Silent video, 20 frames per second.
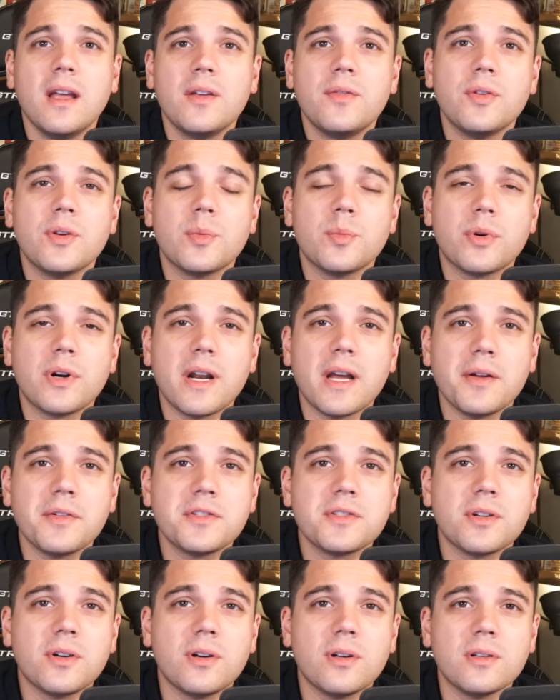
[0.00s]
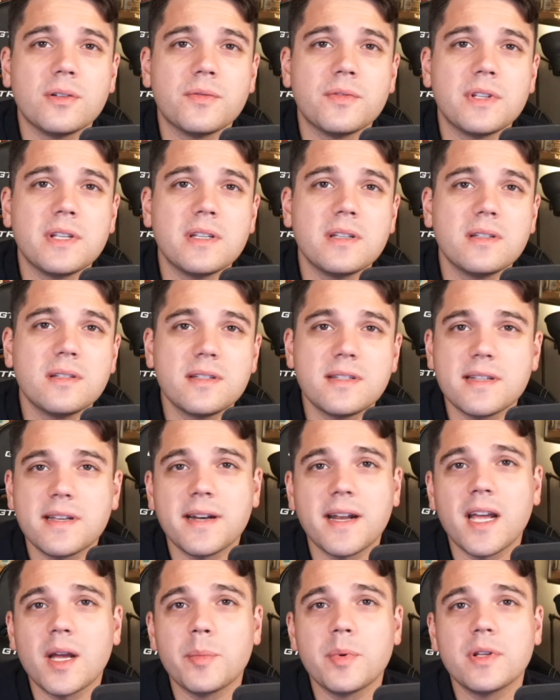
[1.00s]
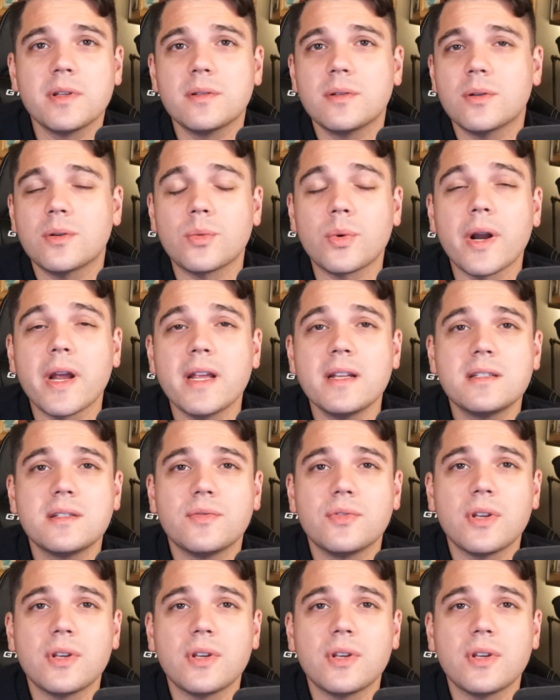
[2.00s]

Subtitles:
If you can pronounce all of the Skrabin, great.